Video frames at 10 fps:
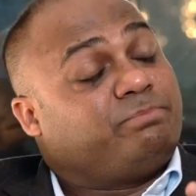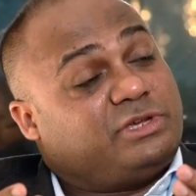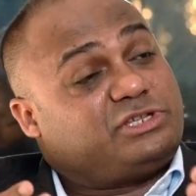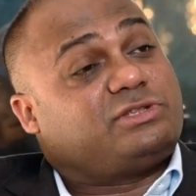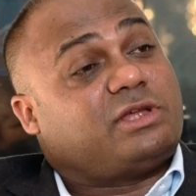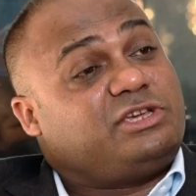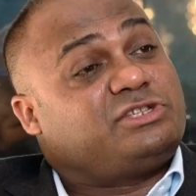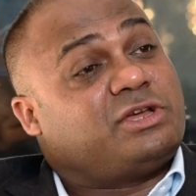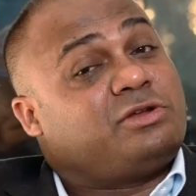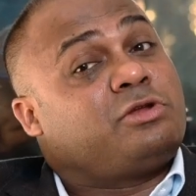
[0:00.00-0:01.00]
This is the
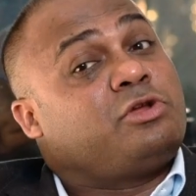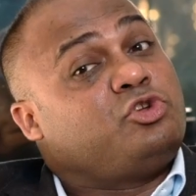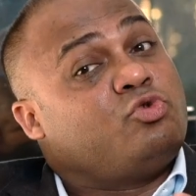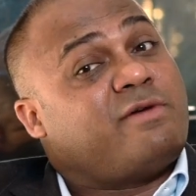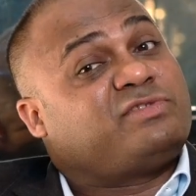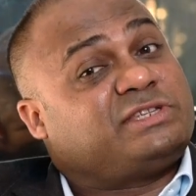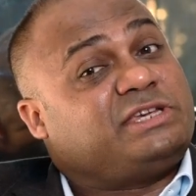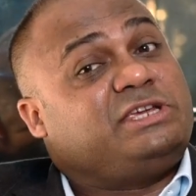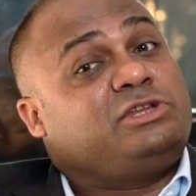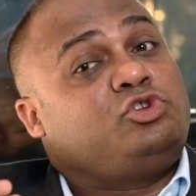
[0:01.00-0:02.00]
reason you have
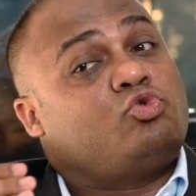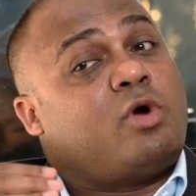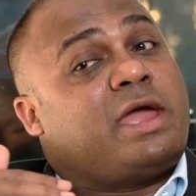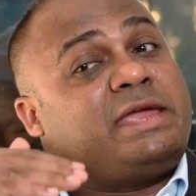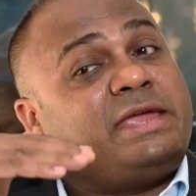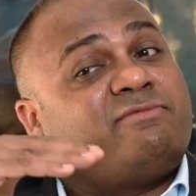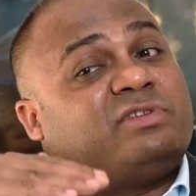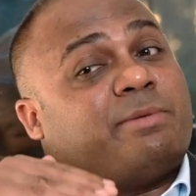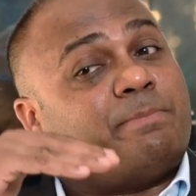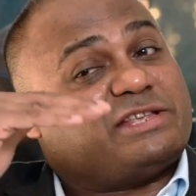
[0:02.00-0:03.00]
seen UAE
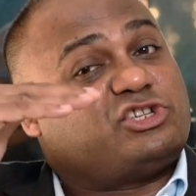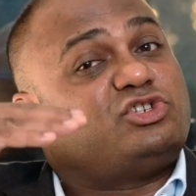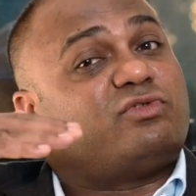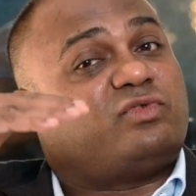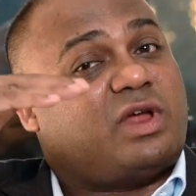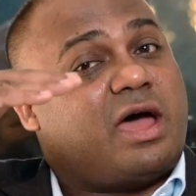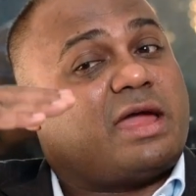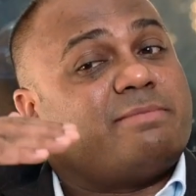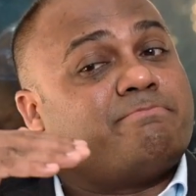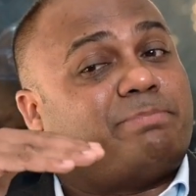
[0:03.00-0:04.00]
with the passage of
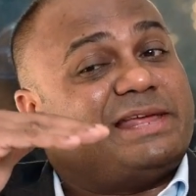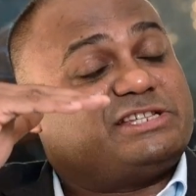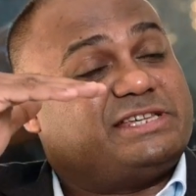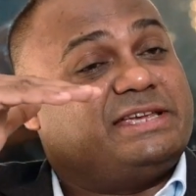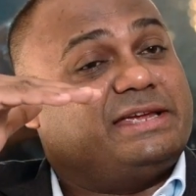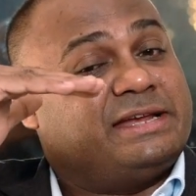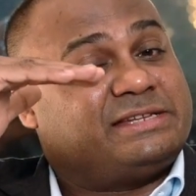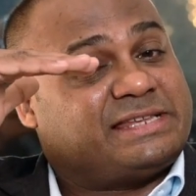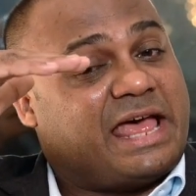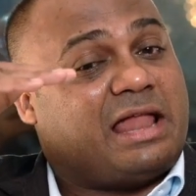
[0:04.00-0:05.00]
time placing
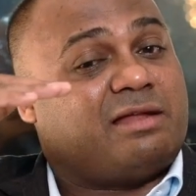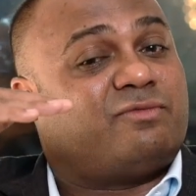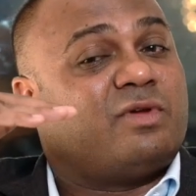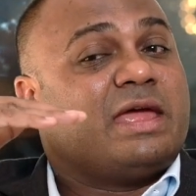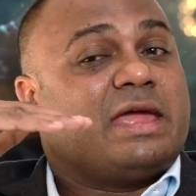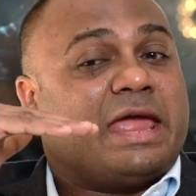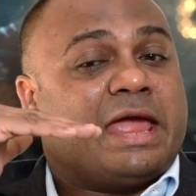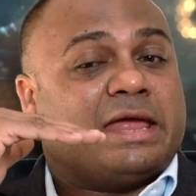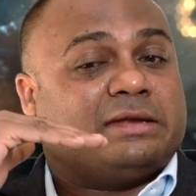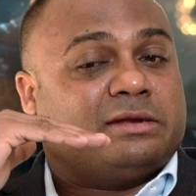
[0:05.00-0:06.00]
itself
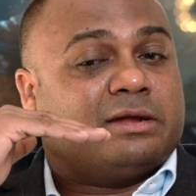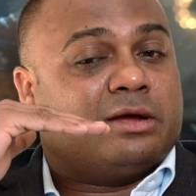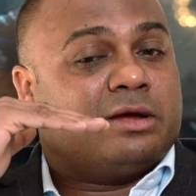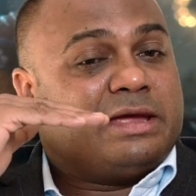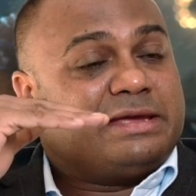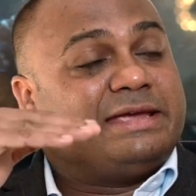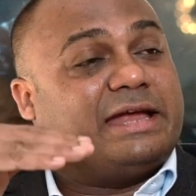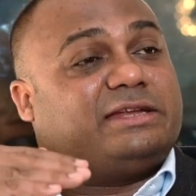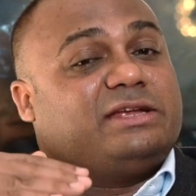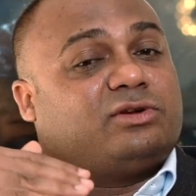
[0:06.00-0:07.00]
and
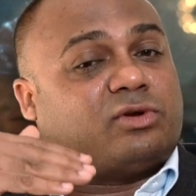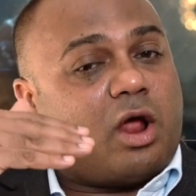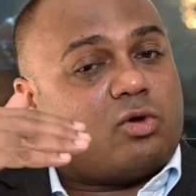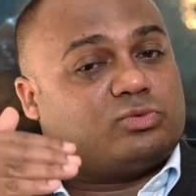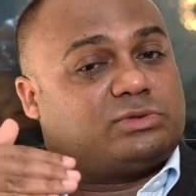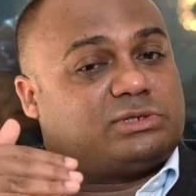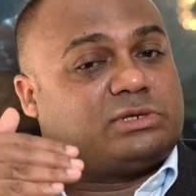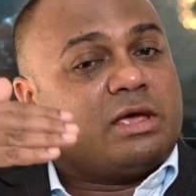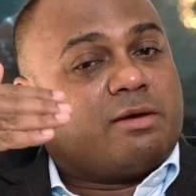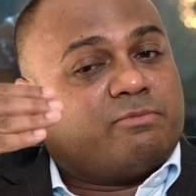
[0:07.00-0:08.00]
getting
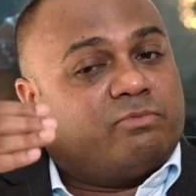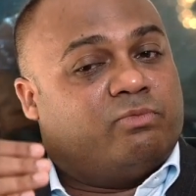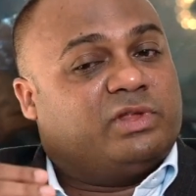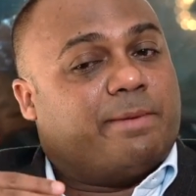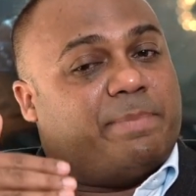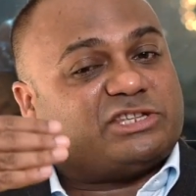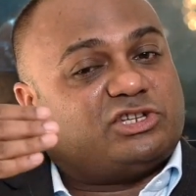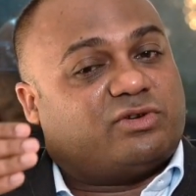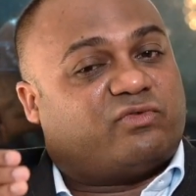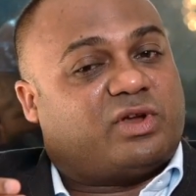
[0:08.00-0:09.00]
trounced with the
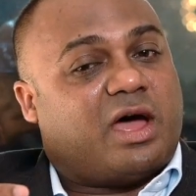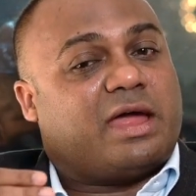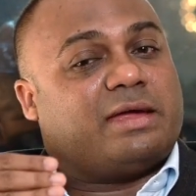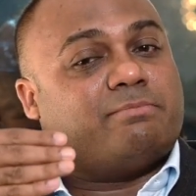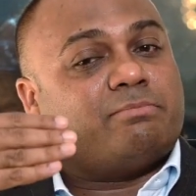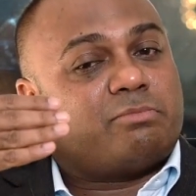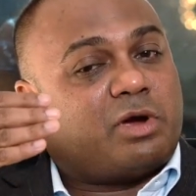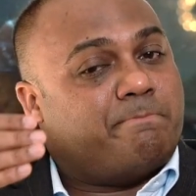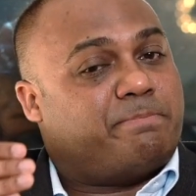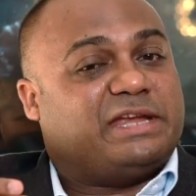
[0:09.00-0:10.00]
passage of time,
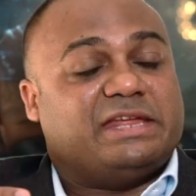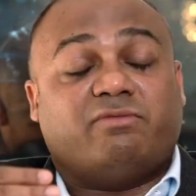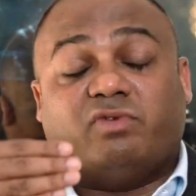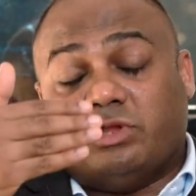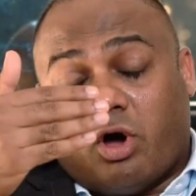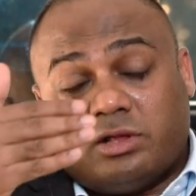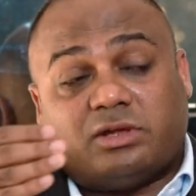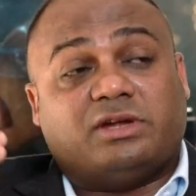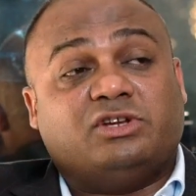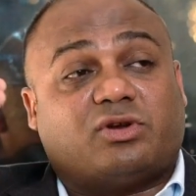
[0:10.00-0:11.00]
competing with
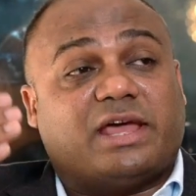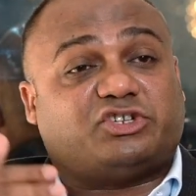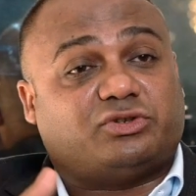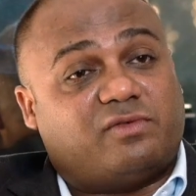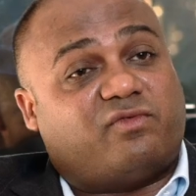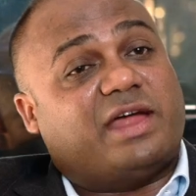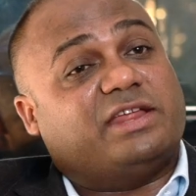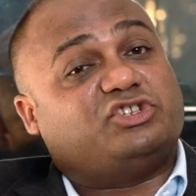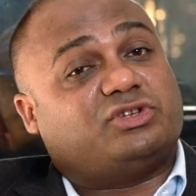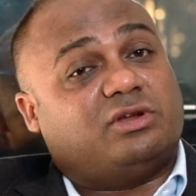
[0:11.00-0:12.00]
other international
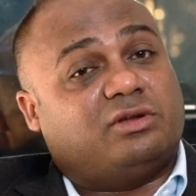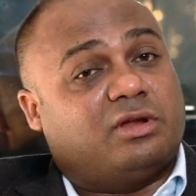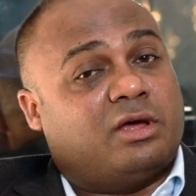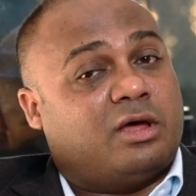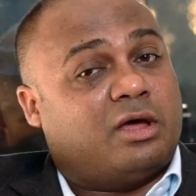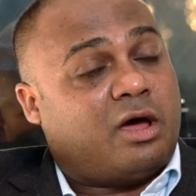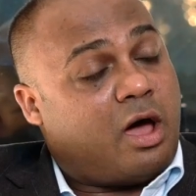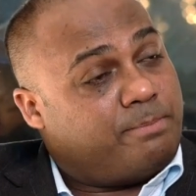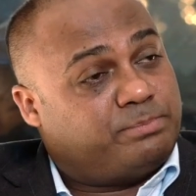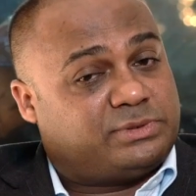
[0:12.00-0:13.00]
financial
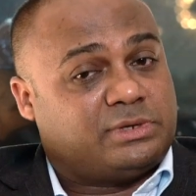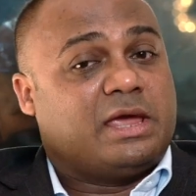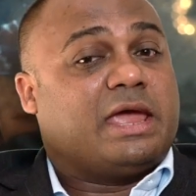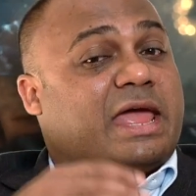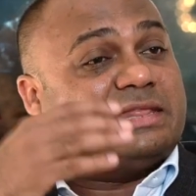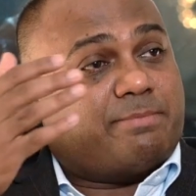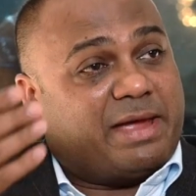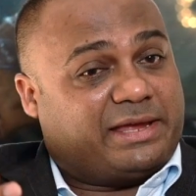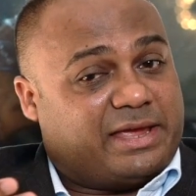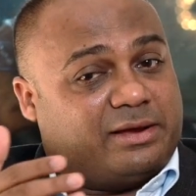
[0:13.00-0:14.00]
hubs and the
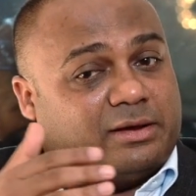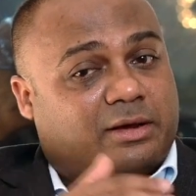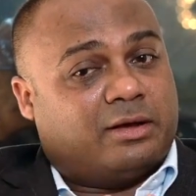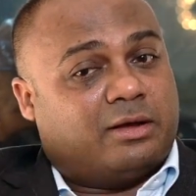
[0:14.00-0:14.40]
banking